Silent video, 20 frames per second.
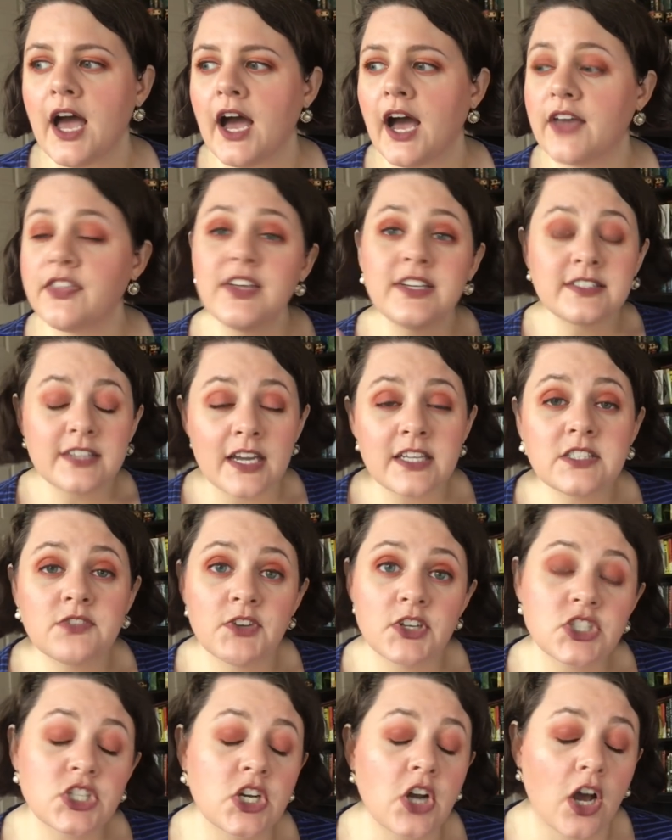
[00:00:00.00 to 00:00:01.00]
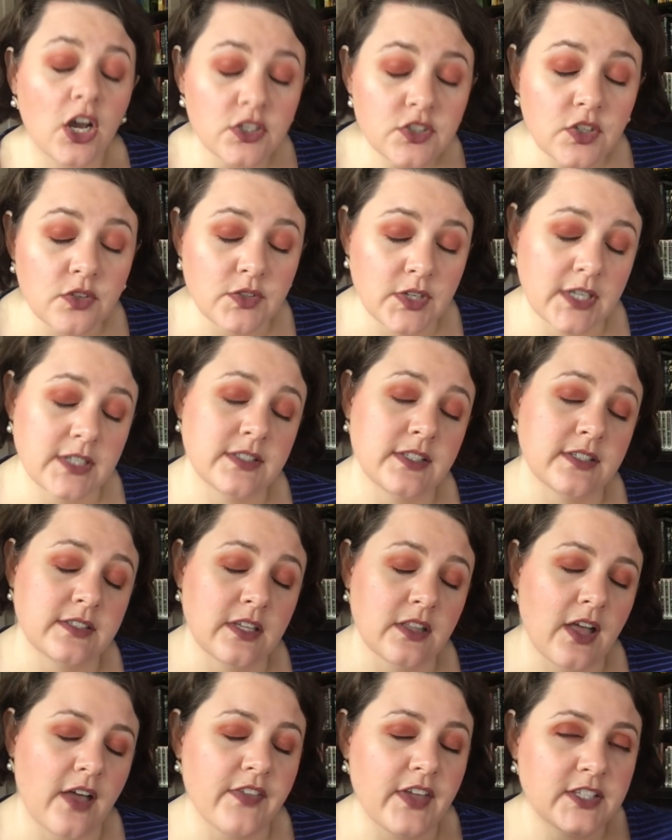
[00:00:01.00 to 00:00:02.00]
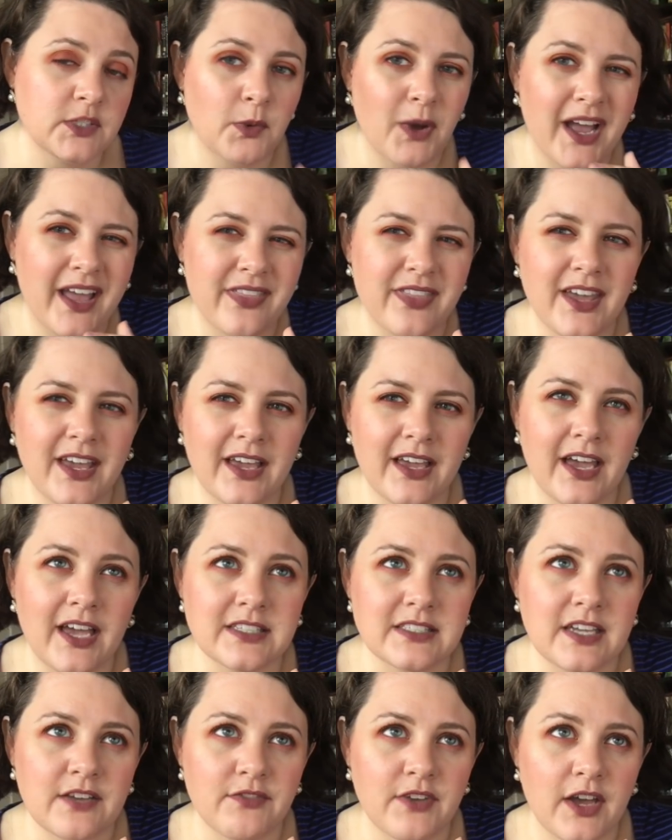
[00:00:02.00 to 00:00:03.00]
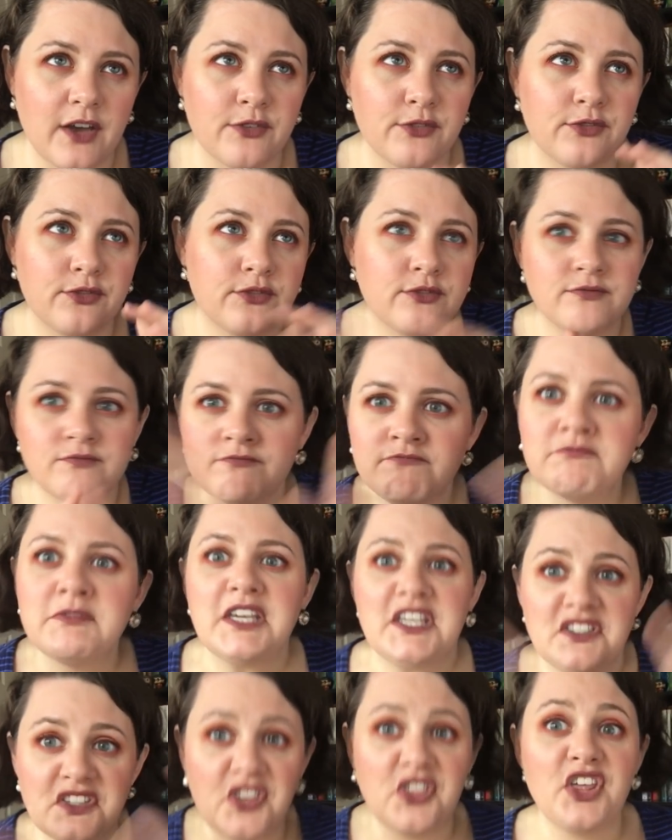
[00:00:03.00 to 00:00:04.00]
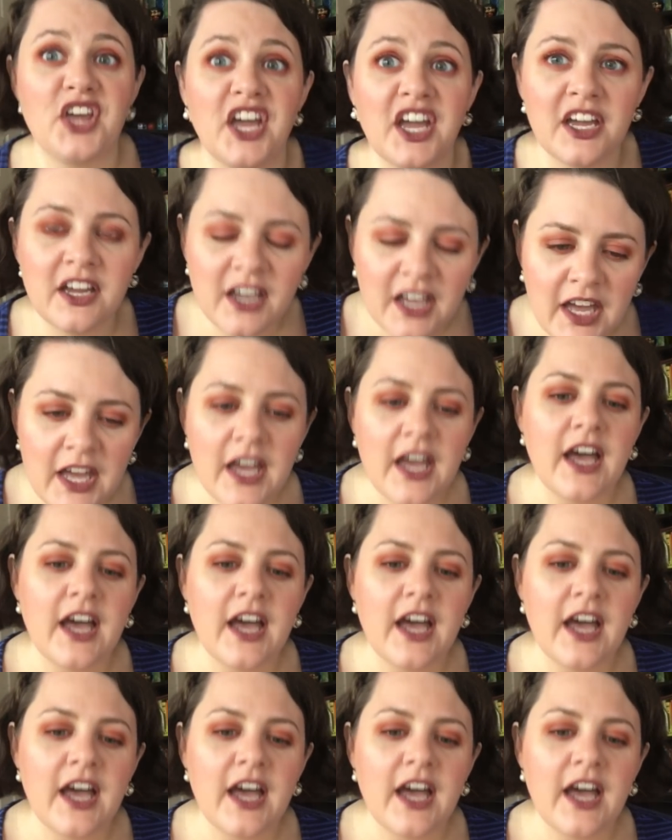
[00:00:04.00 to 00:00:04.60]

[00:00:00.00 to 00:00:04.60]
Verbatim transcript: I think science fiction also does this a lot. That's why I think SFF is a thing.